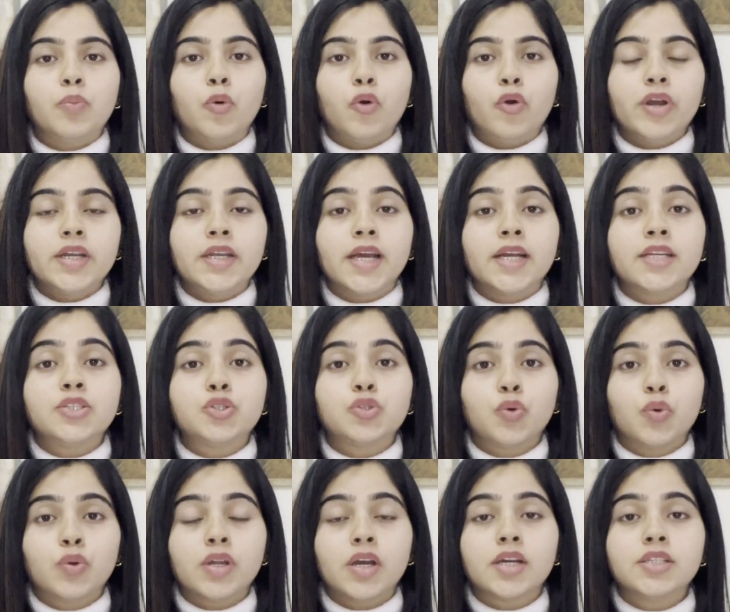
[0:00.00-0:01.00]
poet has
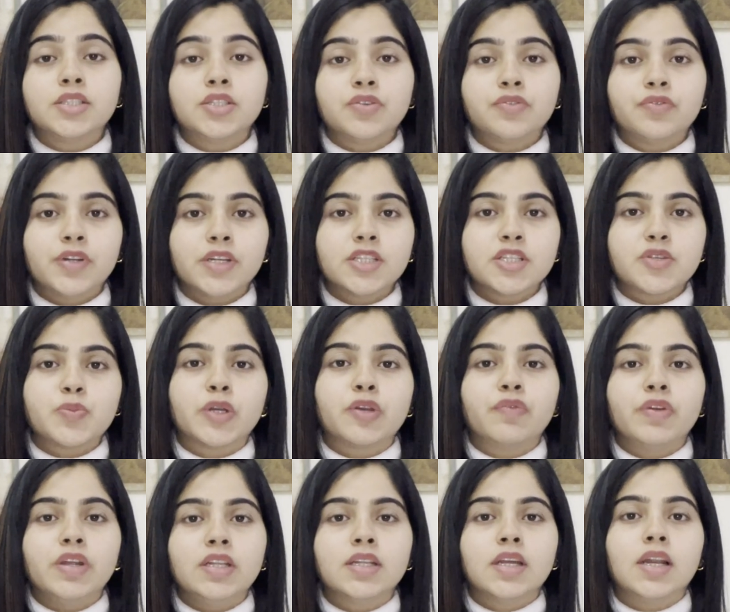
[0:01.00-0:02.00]
shown a difference
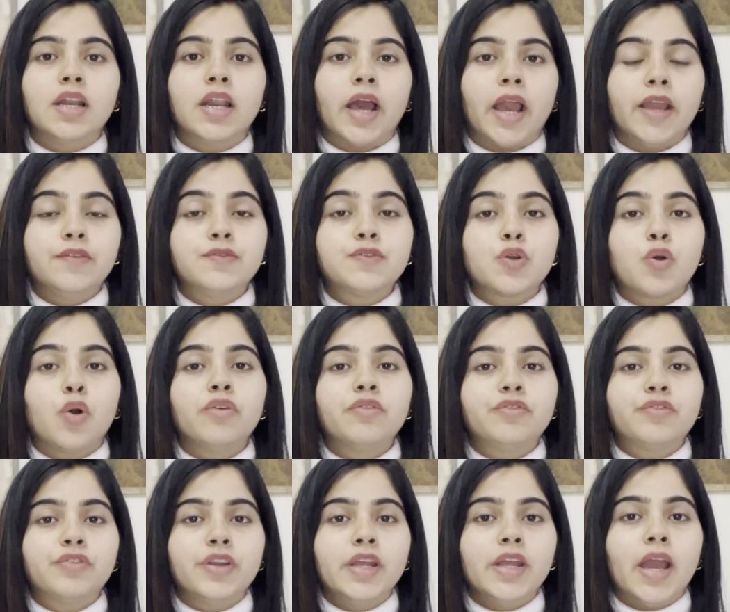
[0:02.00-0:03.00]
between the lives
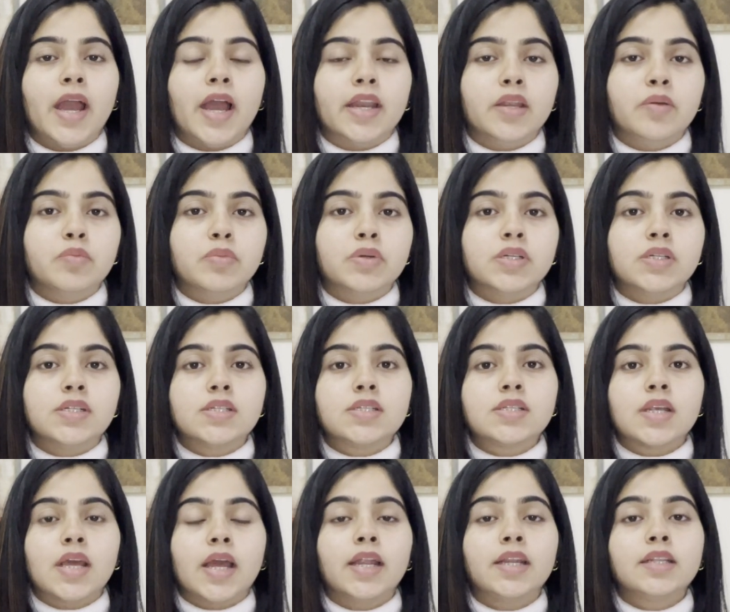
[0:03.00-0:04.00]
of free
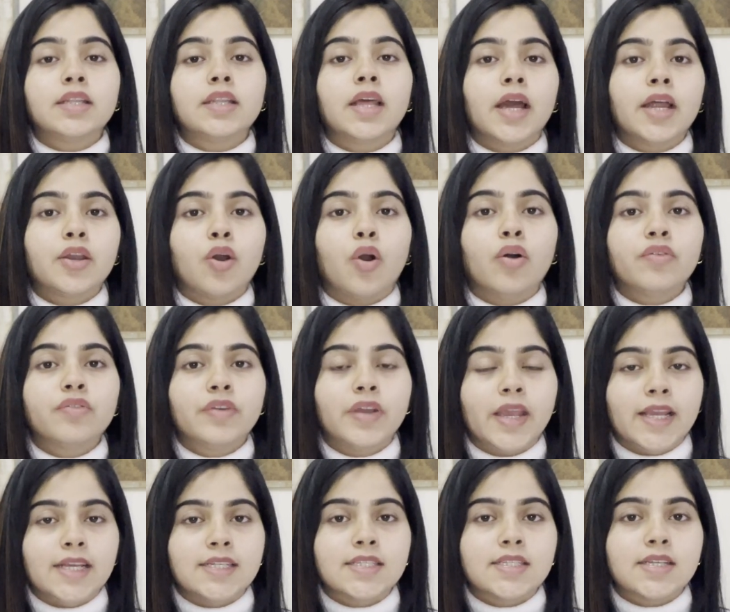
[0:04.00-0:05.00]
animals and that of
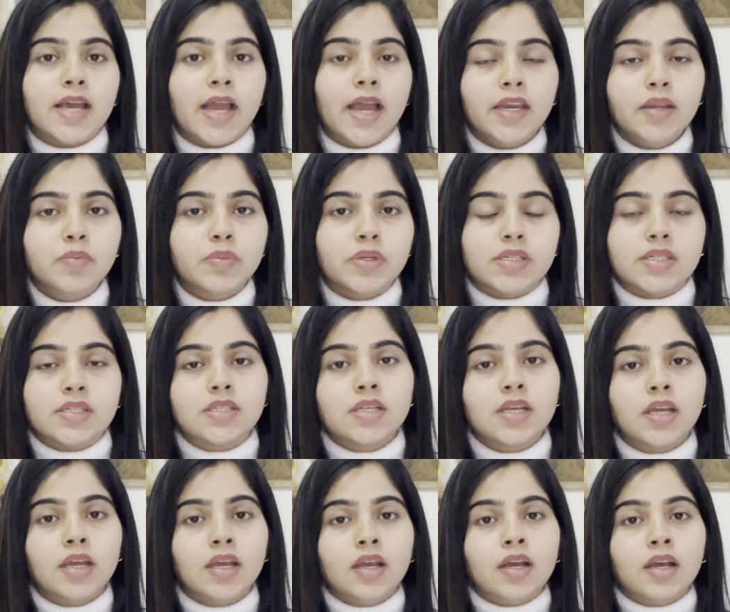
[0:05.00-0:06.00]
caged animals.
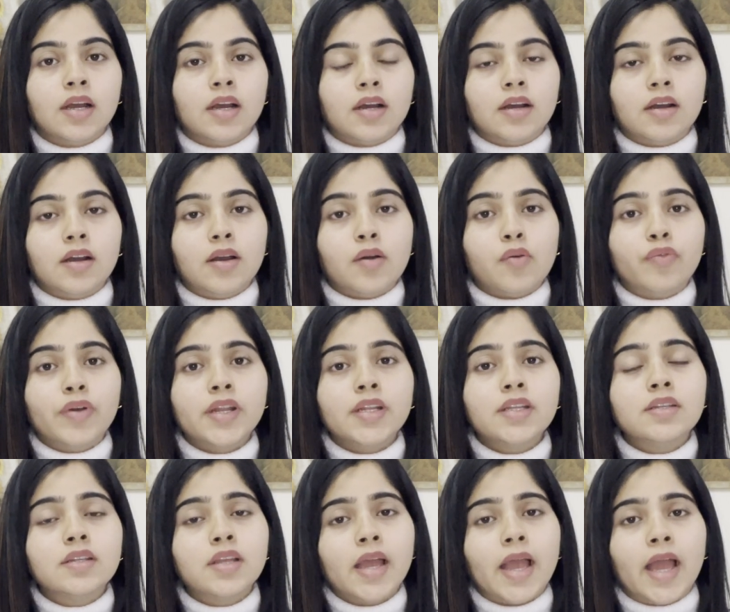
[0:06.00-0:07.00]

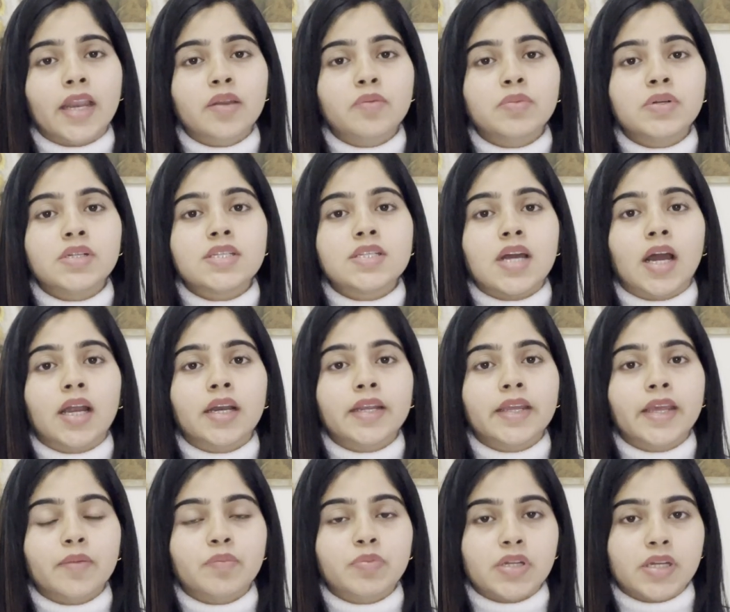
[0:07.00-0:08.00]
When the animals are
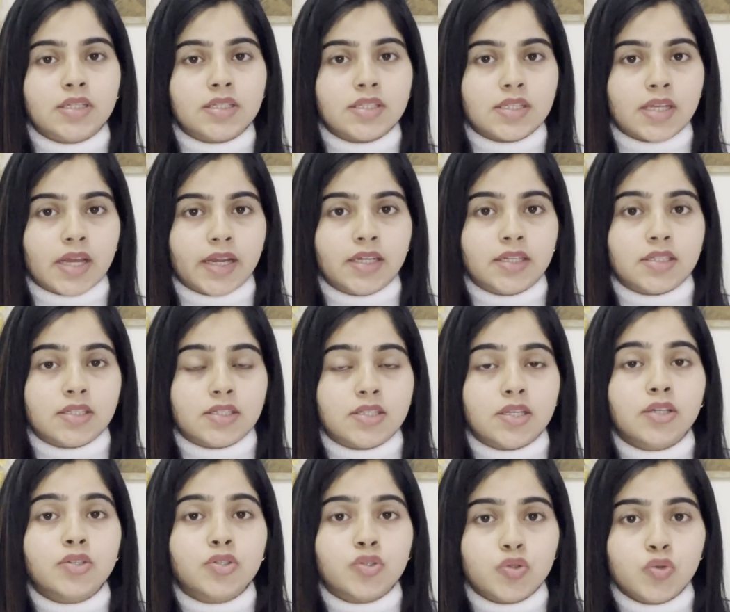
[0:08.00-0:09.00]
kept inside
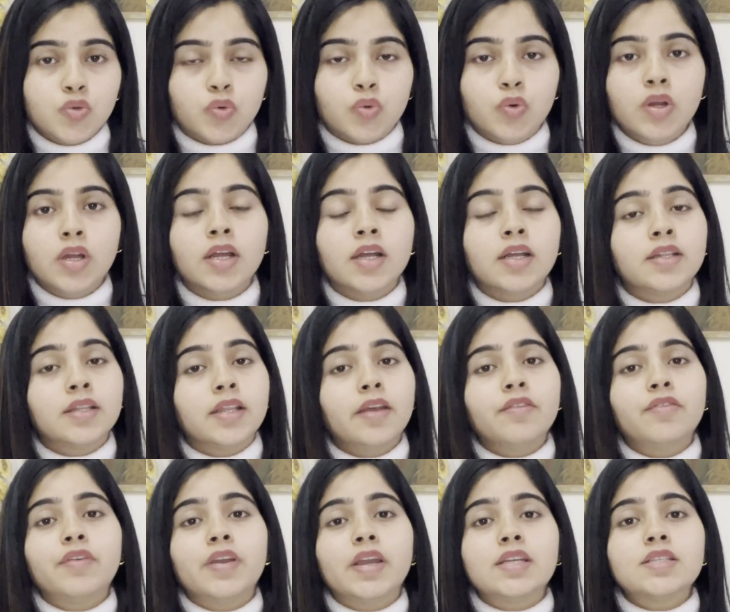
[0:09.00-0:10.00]
the zoo, they
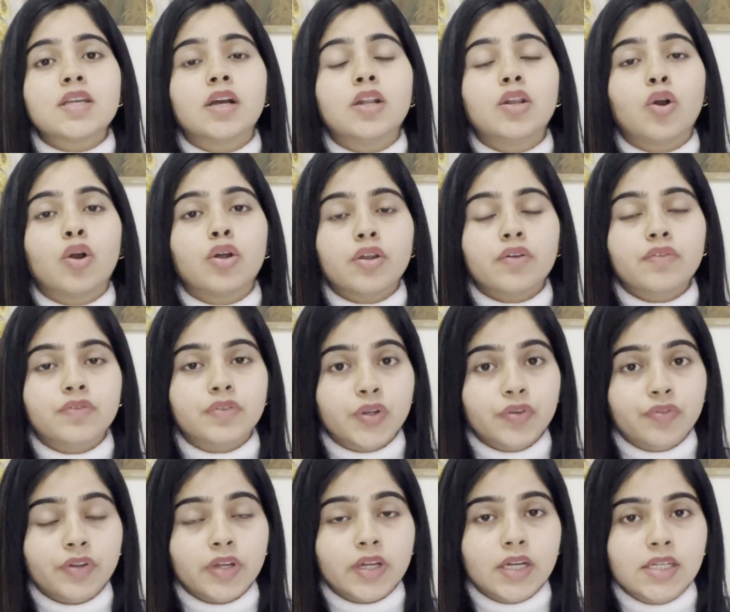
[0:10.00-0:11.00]
face a lot of
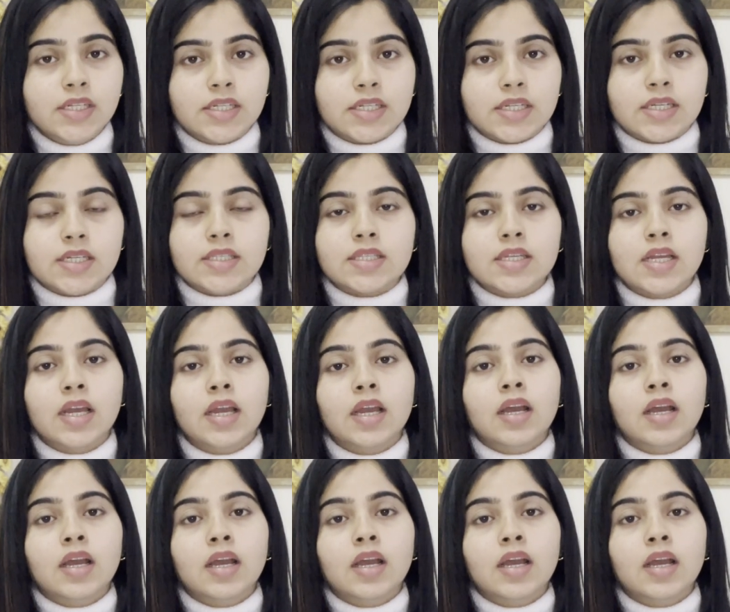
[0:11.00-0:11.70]
difficulties.